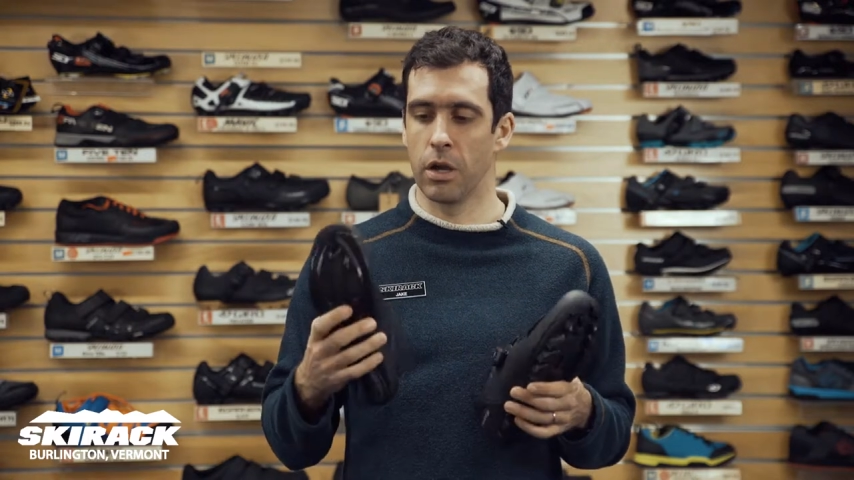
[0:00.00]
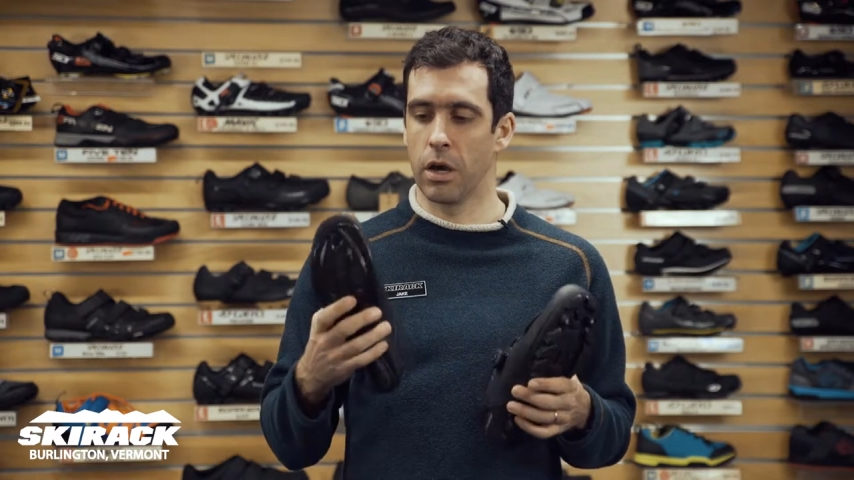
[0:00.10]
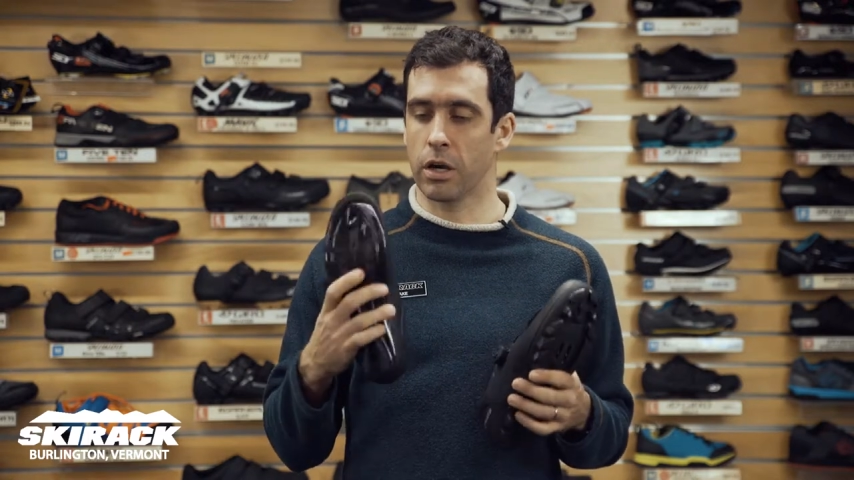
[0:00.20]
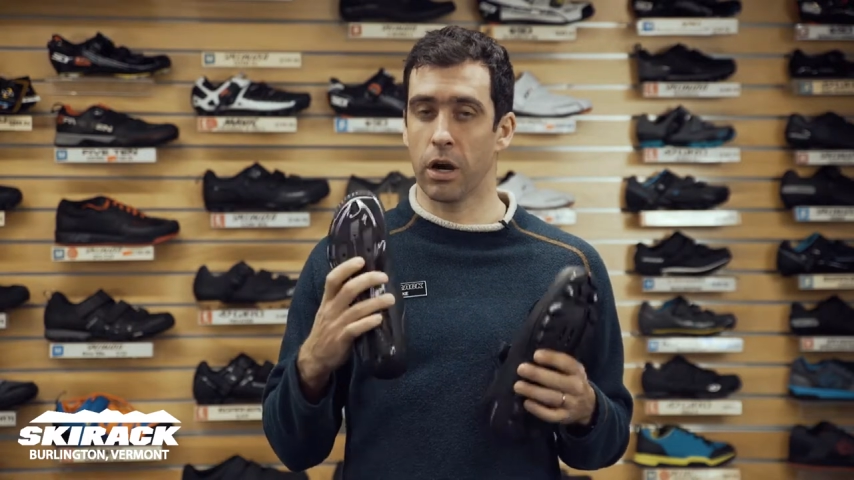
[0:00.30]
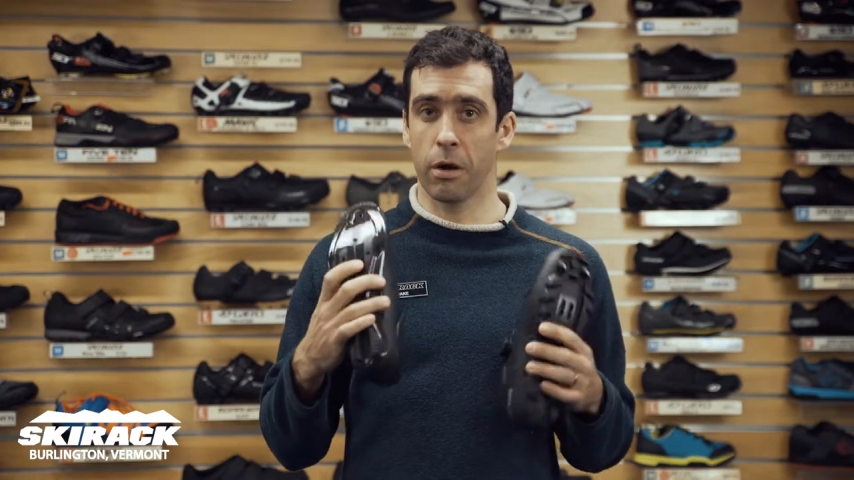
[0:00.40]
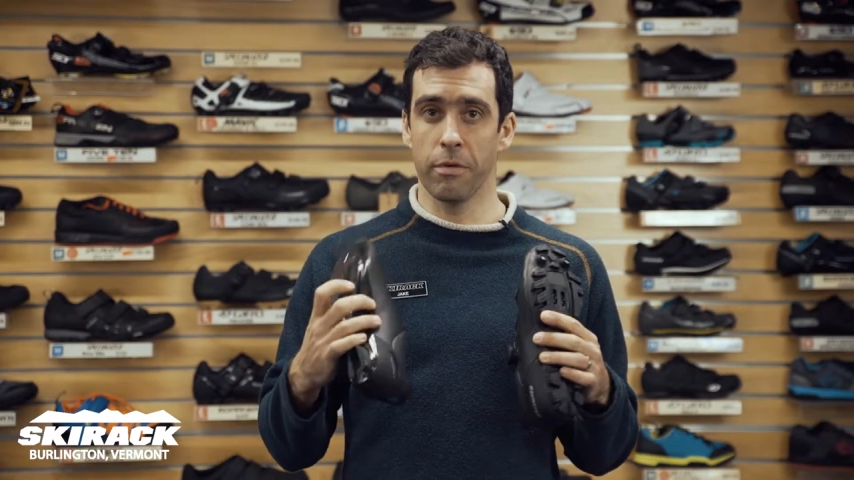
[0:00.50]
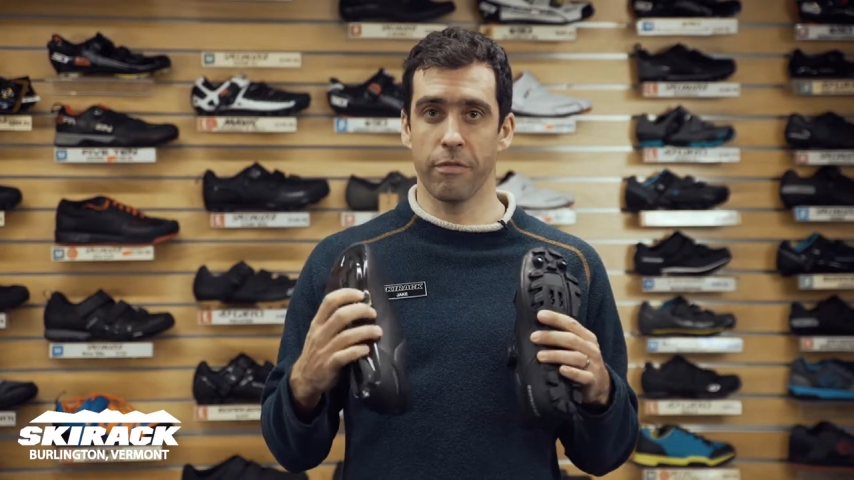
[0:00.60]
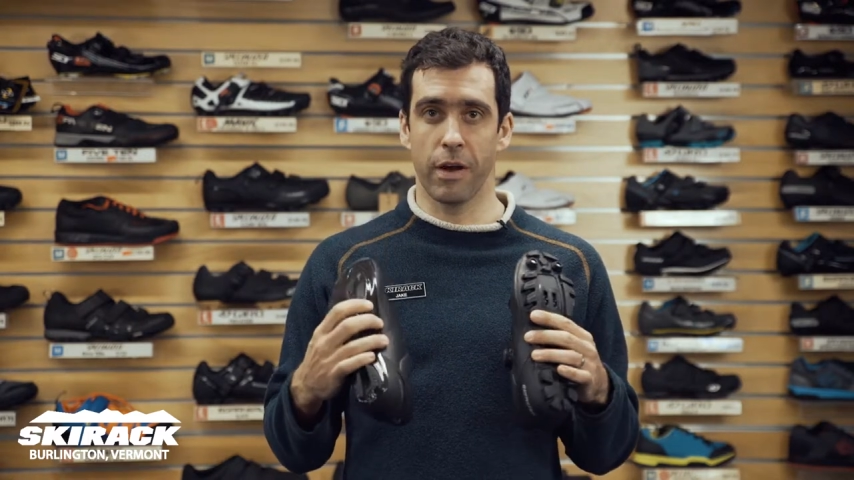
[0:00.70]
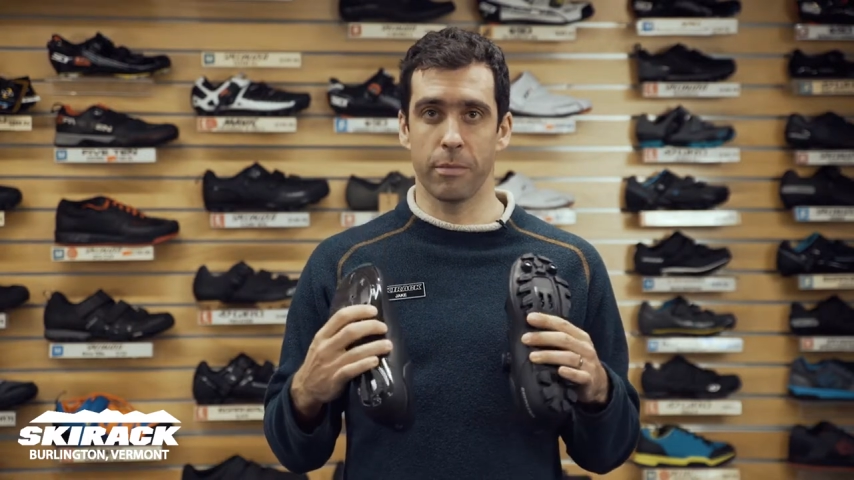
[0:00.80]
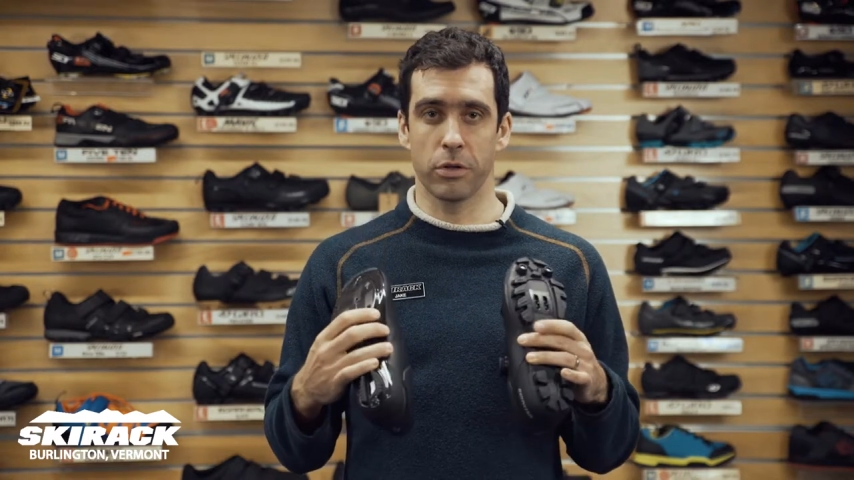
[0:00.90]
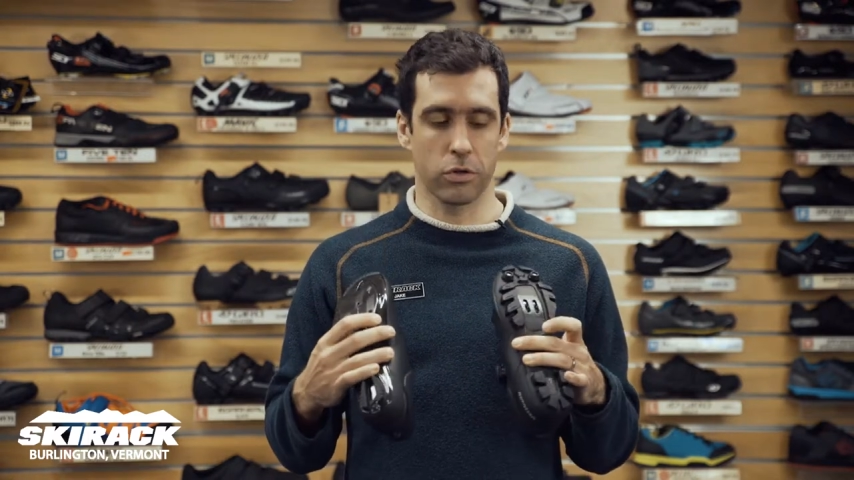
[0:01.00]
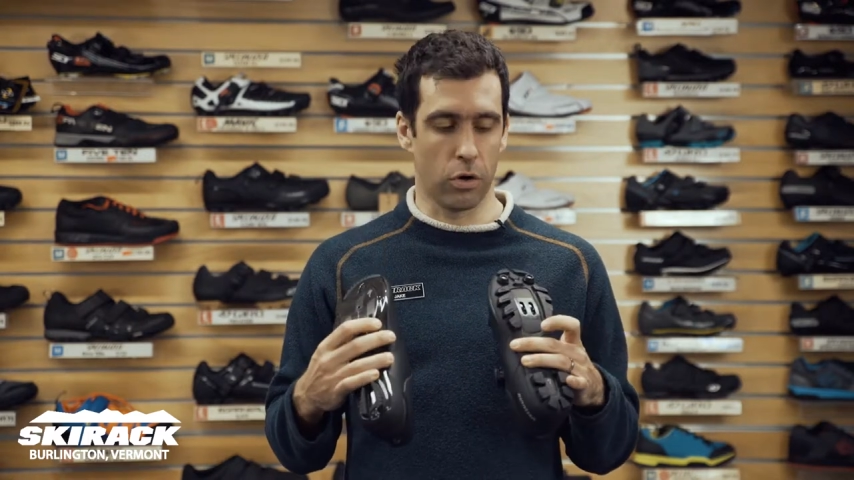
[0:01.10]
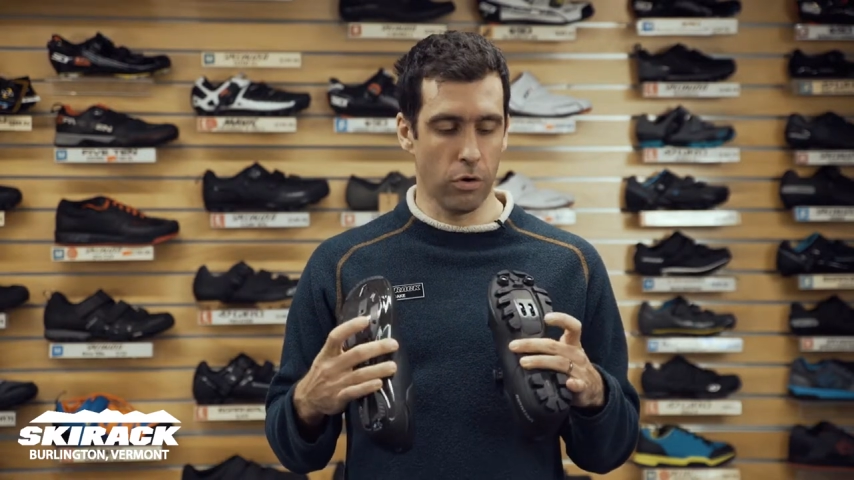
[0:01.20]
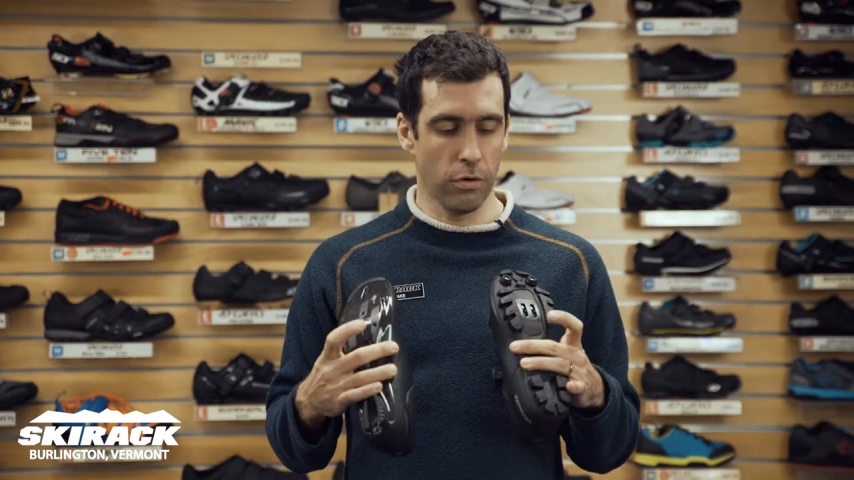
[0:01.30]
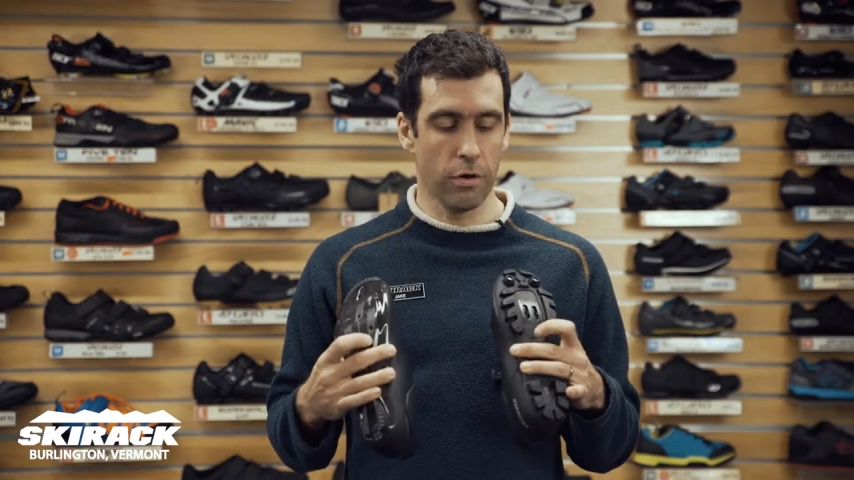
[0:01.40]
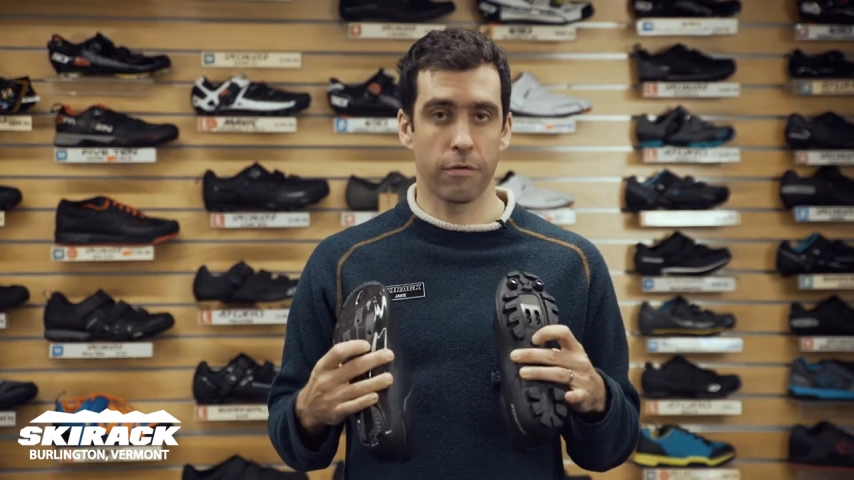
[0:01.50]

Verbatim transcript: a carbon fiber sole